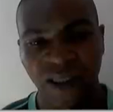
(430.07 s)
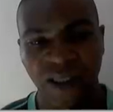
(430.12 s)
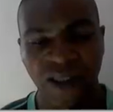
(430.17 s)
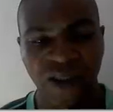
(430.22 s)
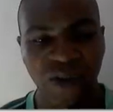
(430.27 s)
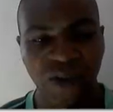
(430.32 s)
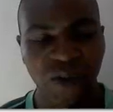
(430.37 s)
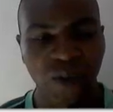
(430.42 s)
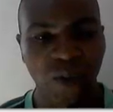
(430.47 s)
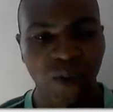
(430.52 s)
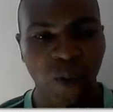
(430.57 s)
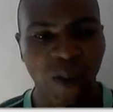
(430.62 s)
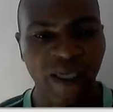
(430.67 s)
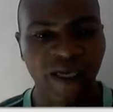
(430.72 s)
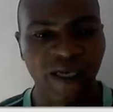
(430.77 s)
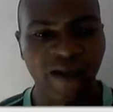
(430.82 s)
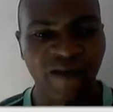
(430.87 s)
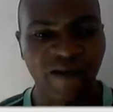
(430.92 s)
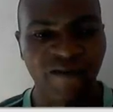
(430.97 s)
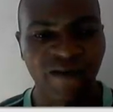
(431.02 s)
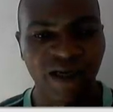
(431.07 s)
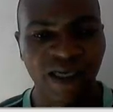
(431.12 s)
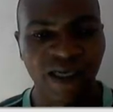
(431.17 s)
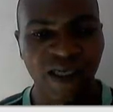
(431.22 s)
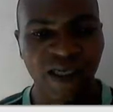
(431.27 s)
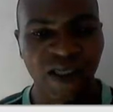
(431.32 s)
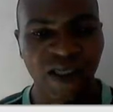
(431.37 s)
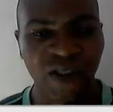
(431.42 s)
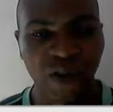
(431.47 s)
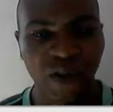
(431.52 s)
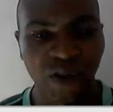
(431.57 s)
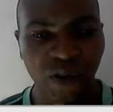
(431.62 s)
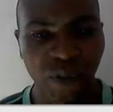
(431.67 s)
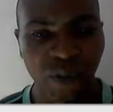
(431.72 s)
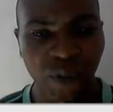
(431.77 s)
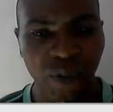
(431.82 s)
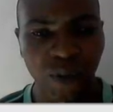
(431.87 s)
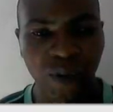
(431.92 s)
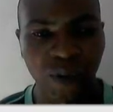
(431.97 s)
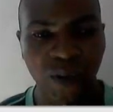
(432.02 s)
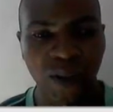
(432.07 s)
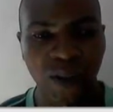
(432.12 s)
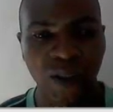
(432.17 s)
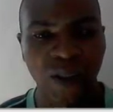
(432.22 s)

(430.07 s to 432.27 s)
So whatever you do,